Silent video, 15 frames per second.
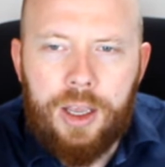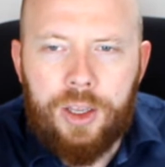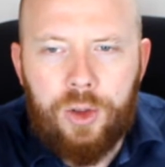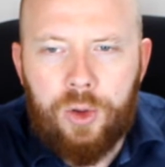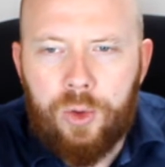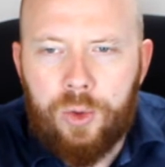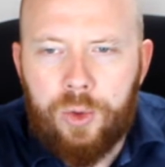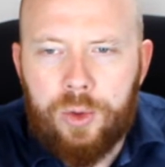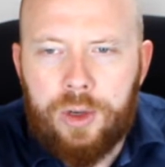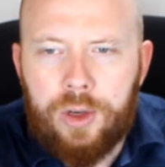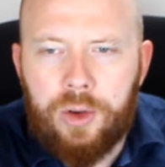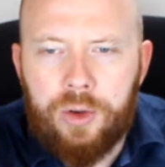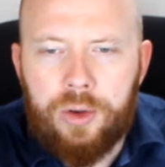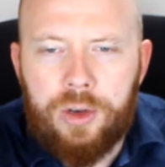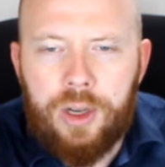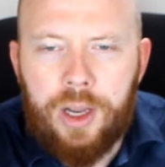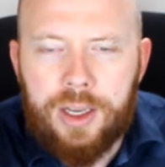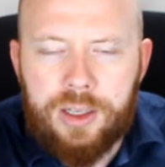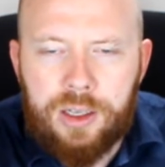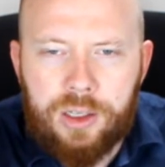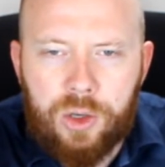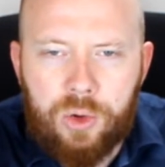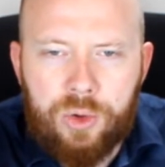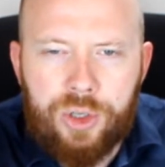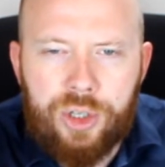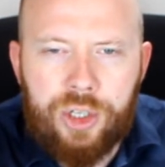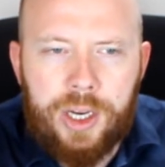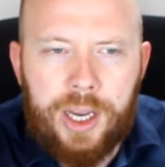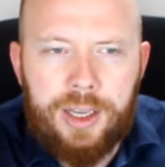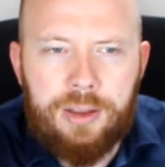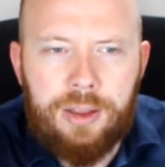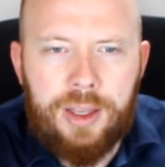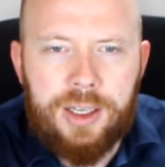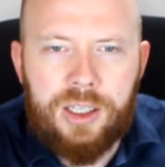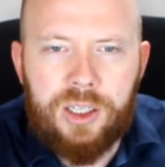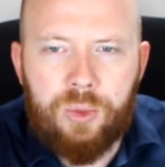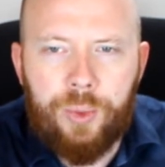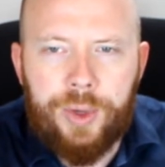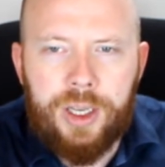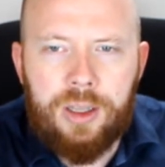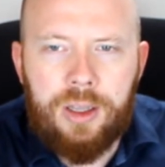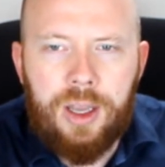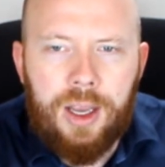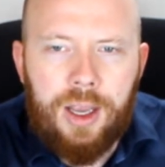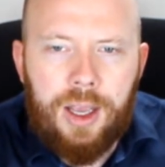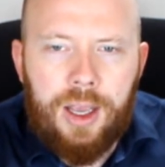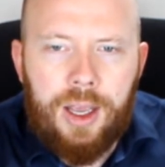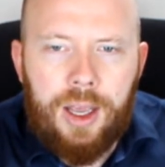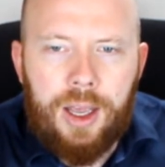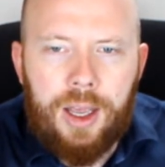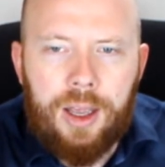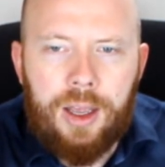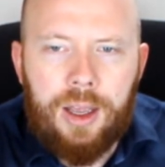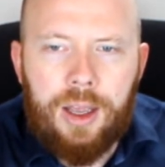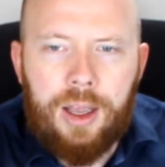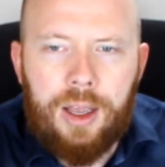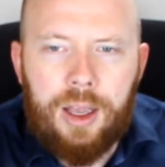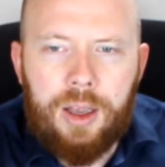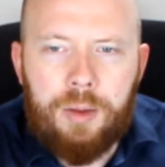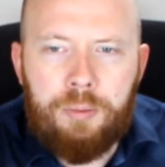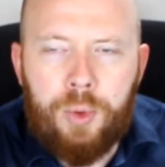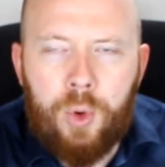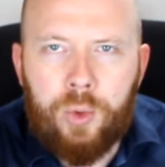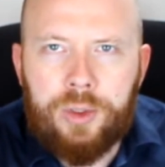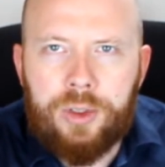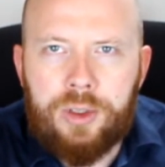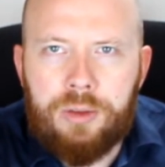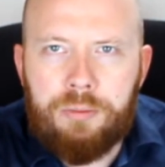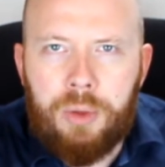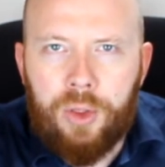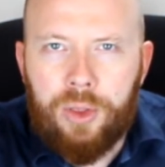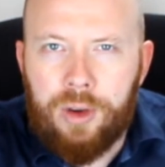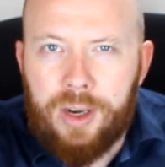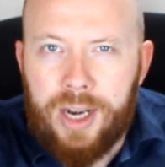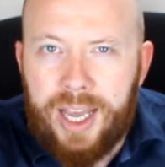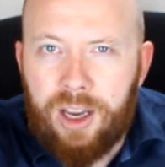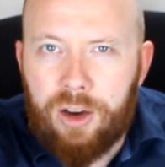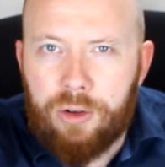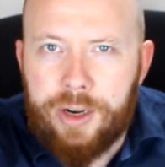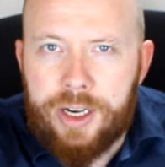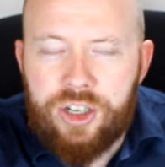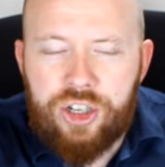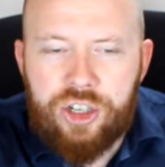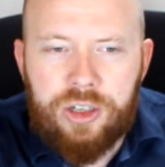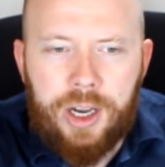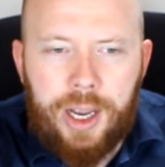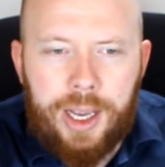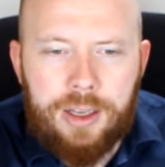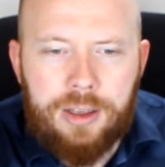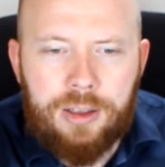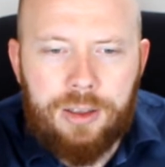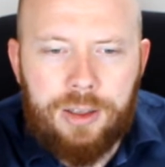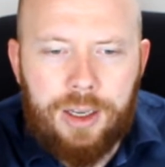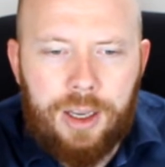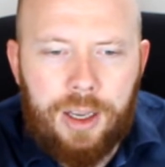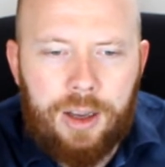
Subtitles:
You could associate this with both licorice and